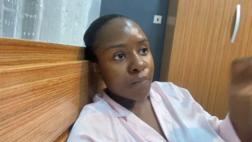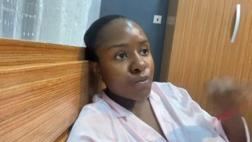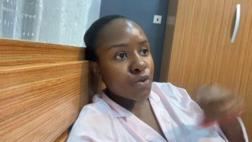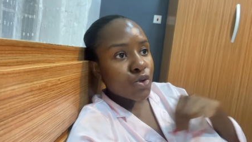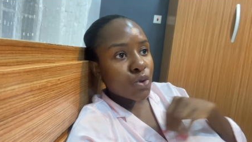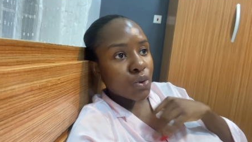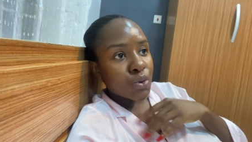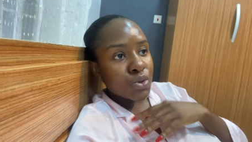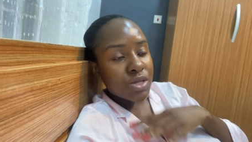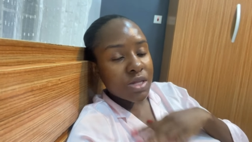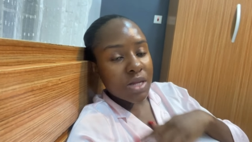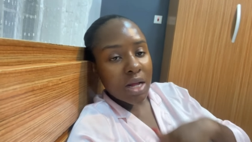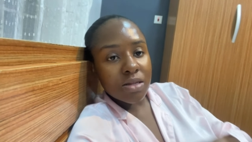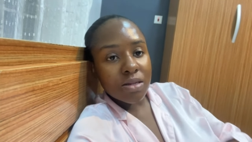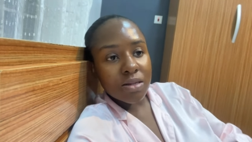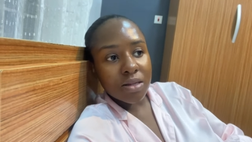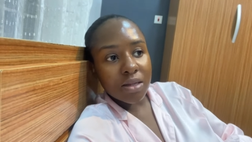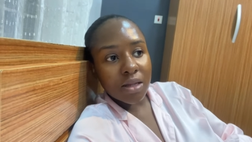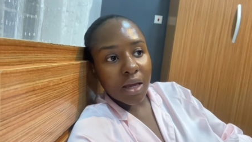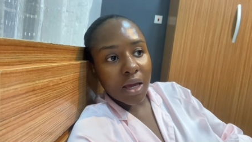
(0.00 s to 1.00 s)
So
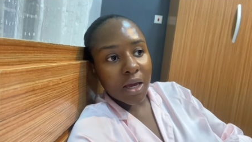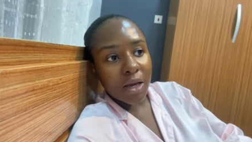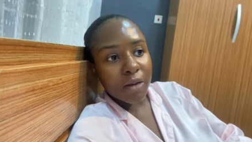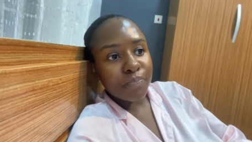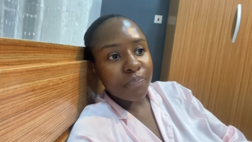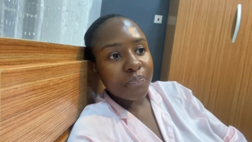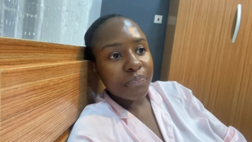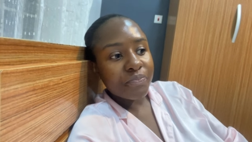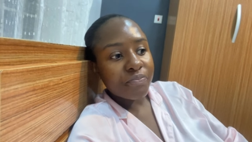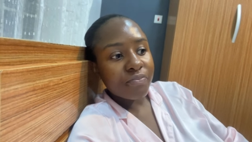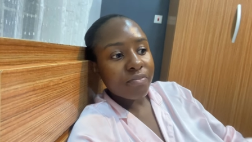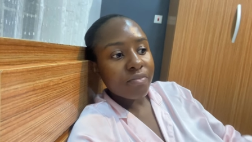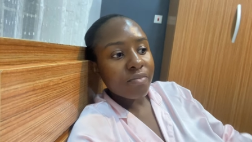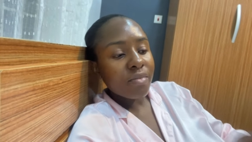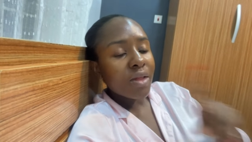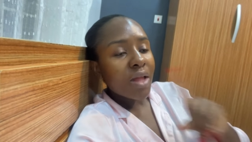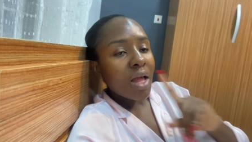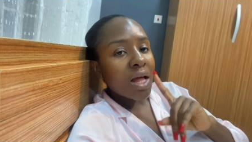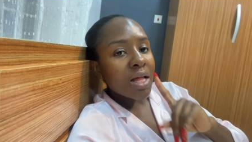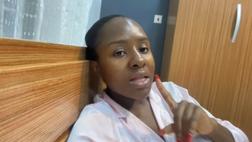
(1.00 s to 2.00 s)
Saturday,
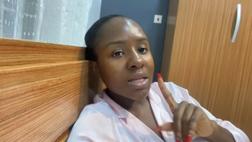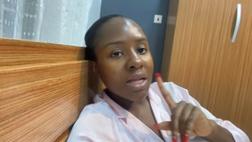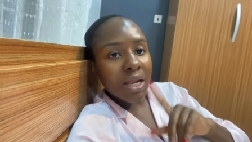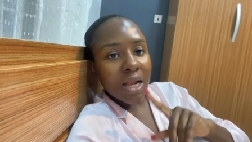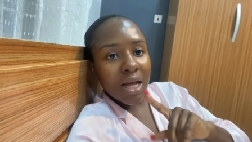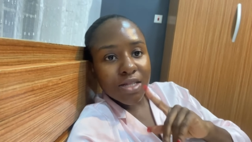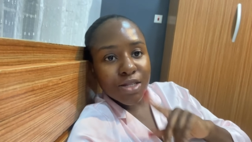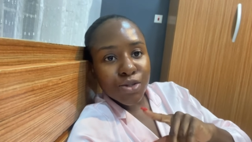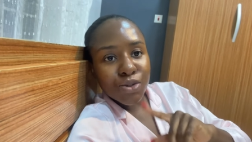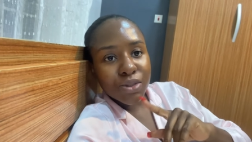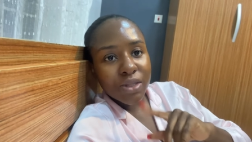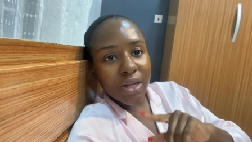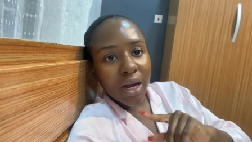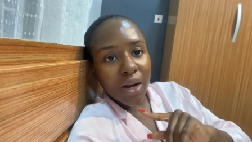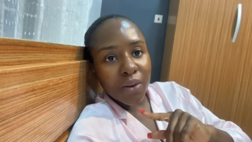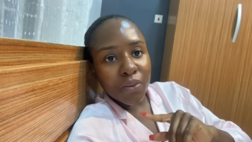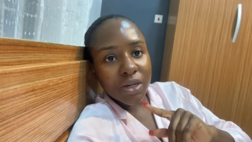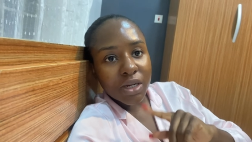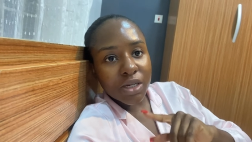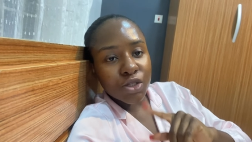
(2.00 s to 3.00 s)
the last look that I
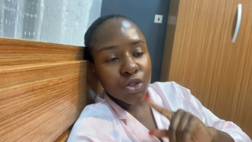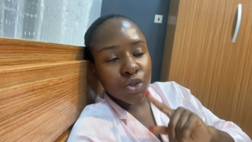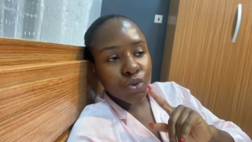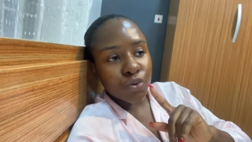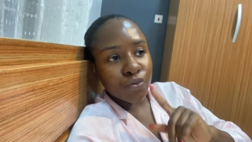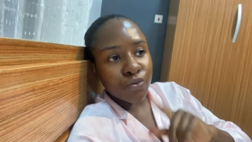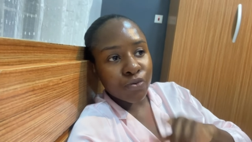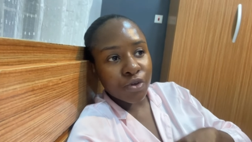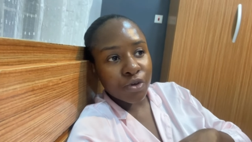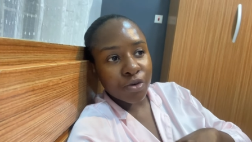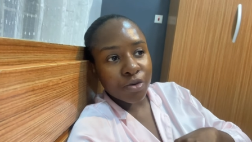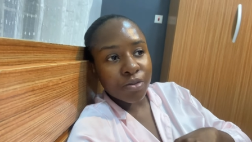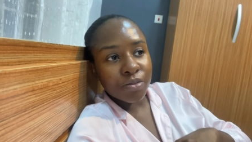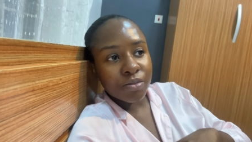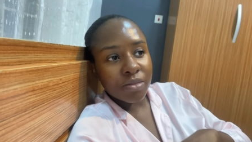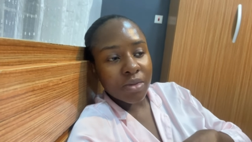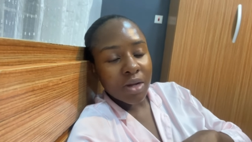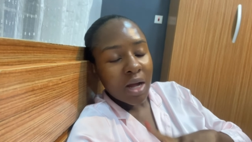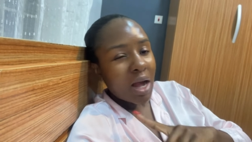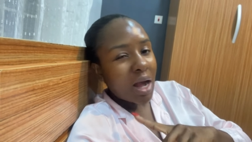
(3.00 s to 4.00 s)
wanted to
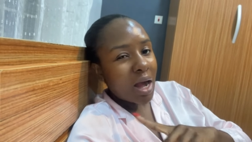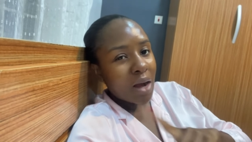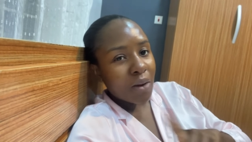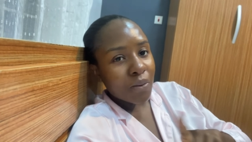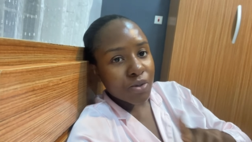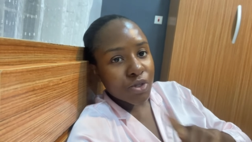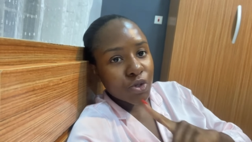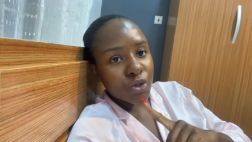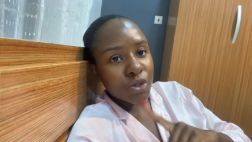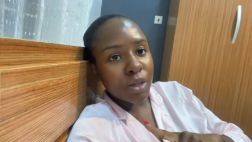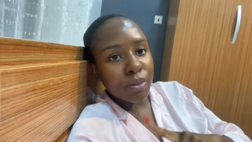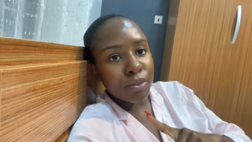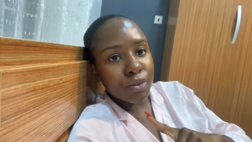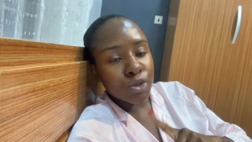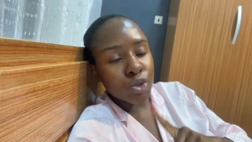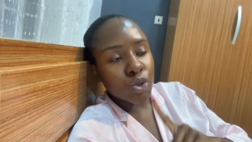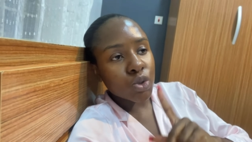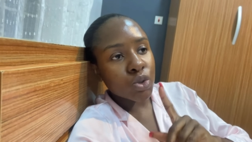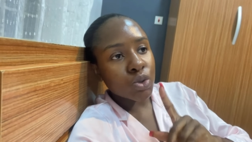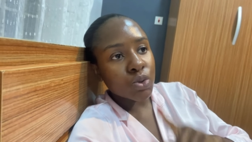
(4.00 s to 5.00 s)
film, I was unable
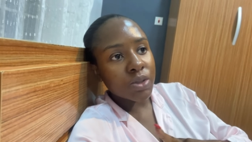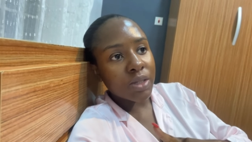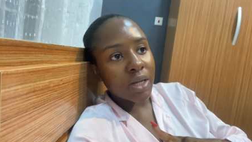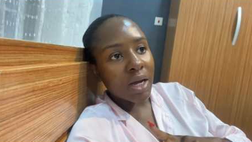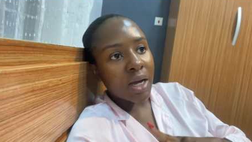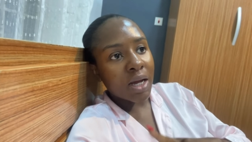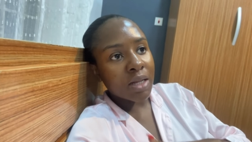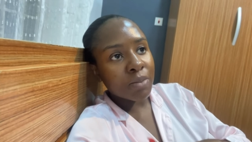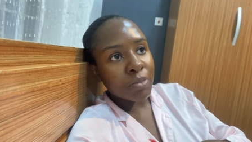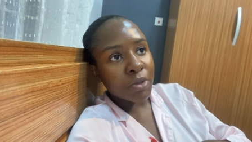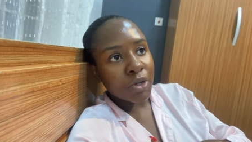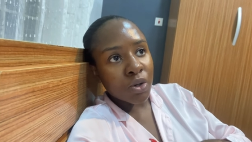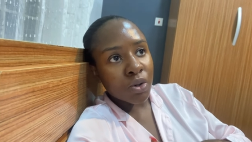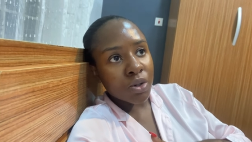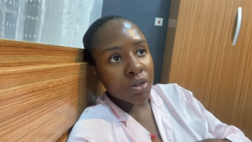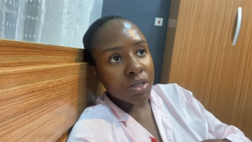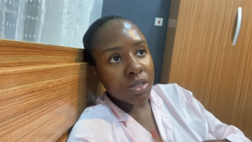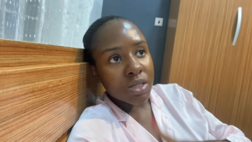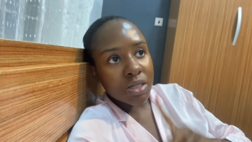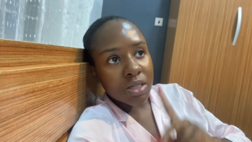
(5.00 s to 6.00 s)
to do that
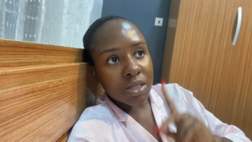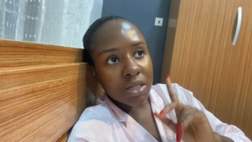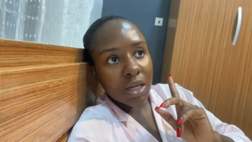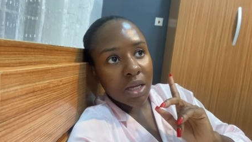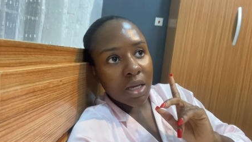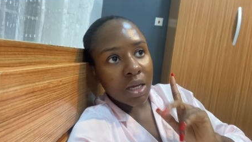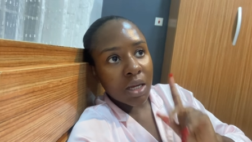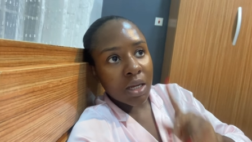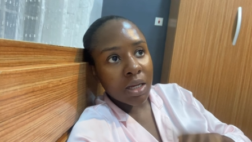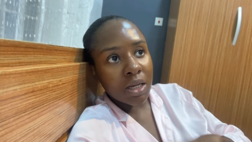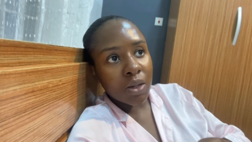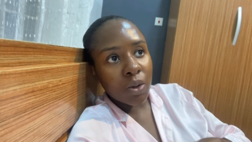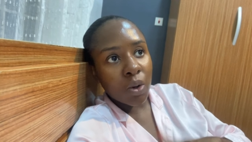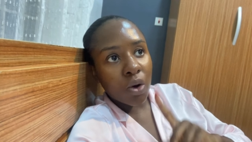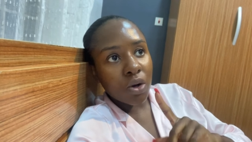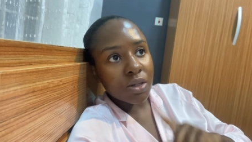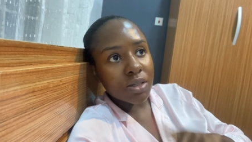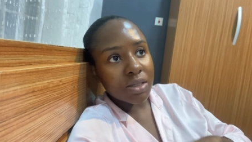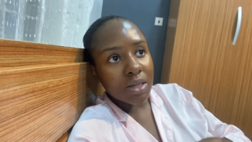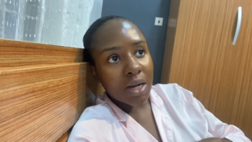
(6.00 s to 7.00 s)
because it
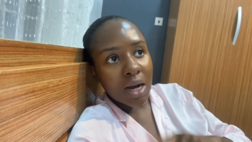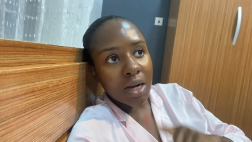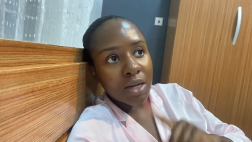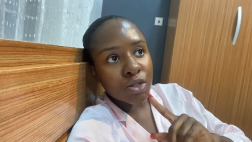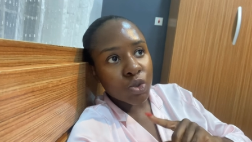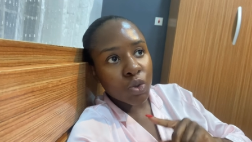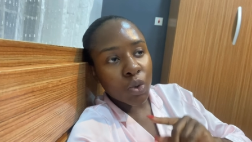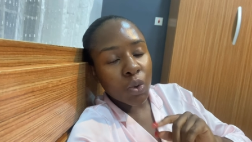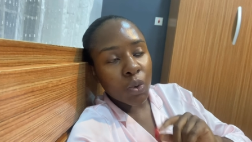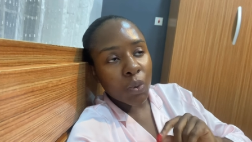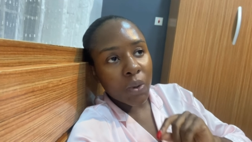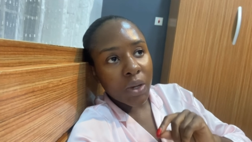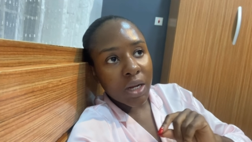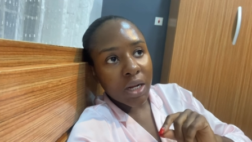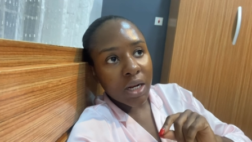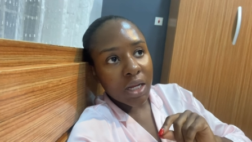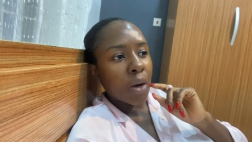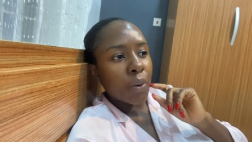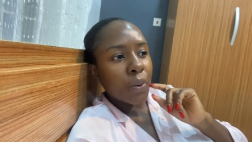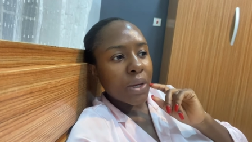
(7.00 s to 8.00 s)
got dark so
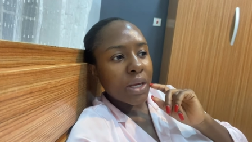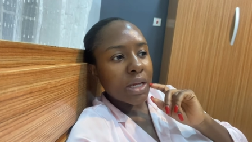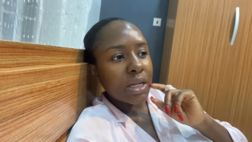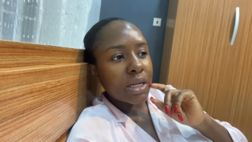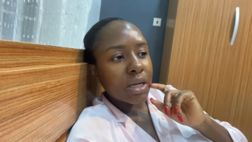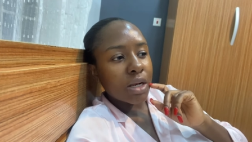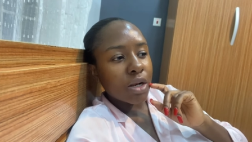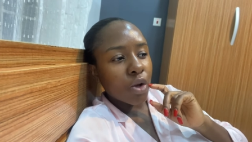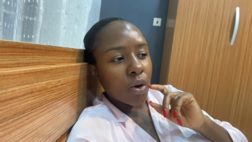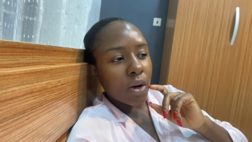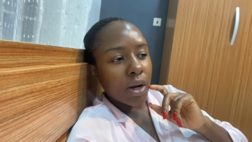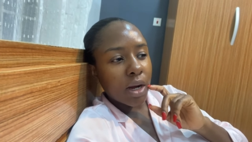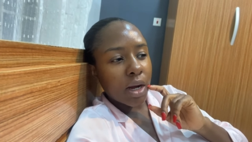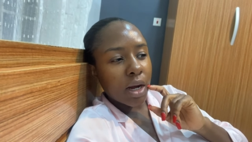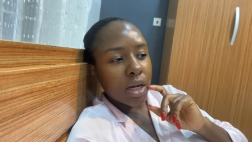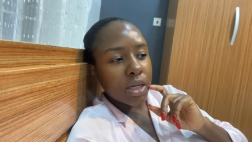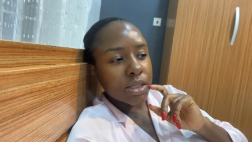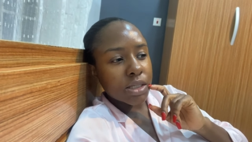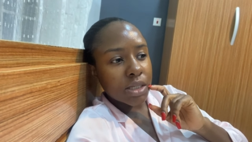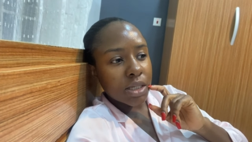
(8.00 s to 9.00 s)
quickly. Only a
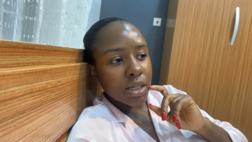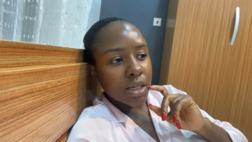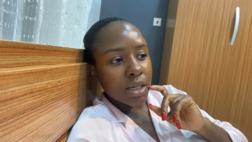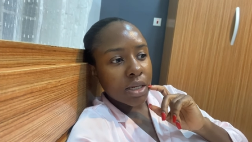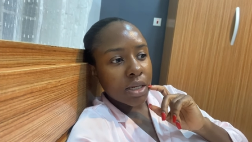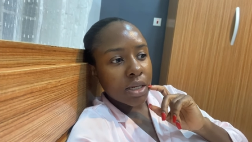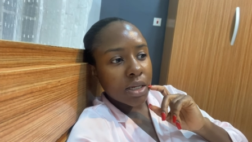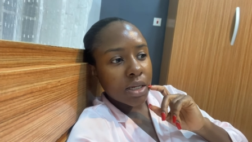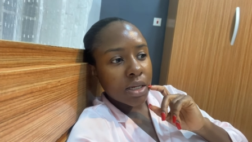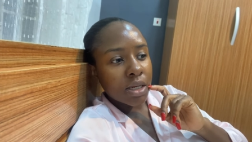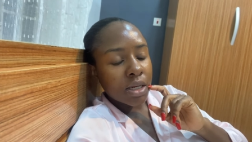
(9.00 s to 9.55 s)
longer day.